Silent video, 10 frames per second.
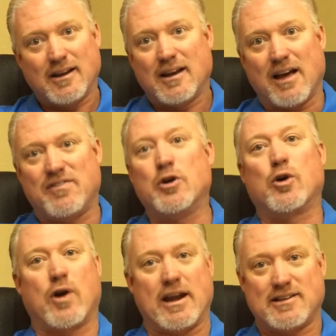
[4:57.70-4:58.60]
I feel
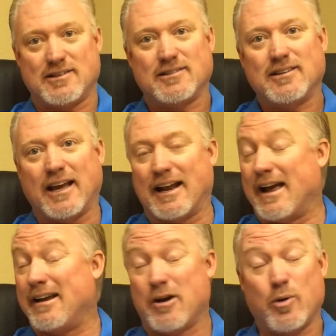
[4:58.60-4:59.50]
great, and
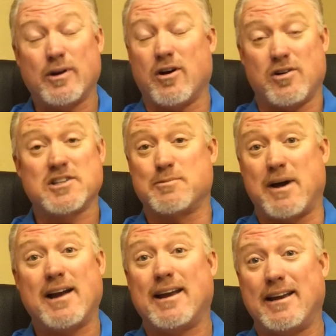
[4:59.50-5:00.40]
I owe it all to
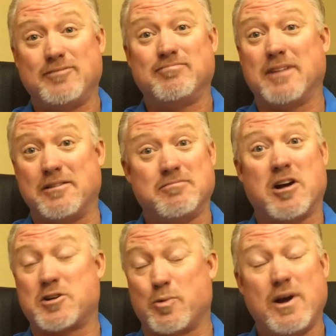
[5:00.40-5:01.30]
SpineAid and
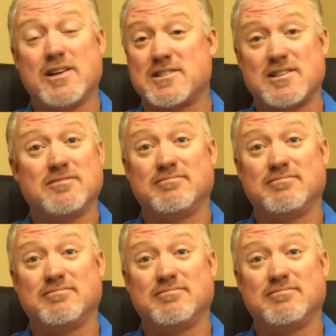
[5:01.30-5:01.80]
Dr. West.